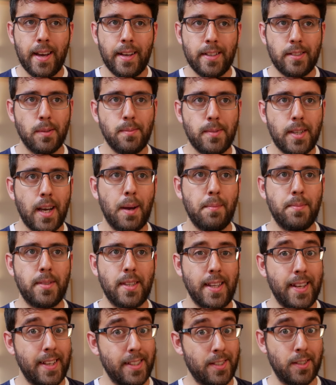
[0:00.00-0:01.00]
sometimes
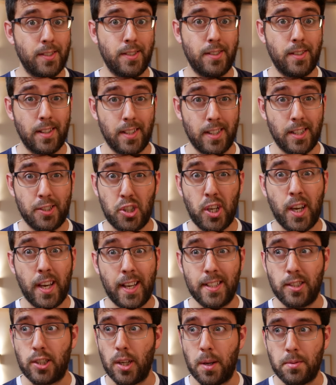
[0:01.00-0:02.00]
it isn't
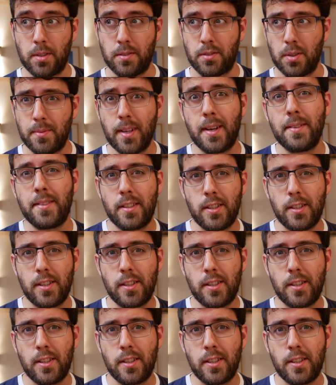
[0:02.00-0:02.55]
legit in terms of sometimes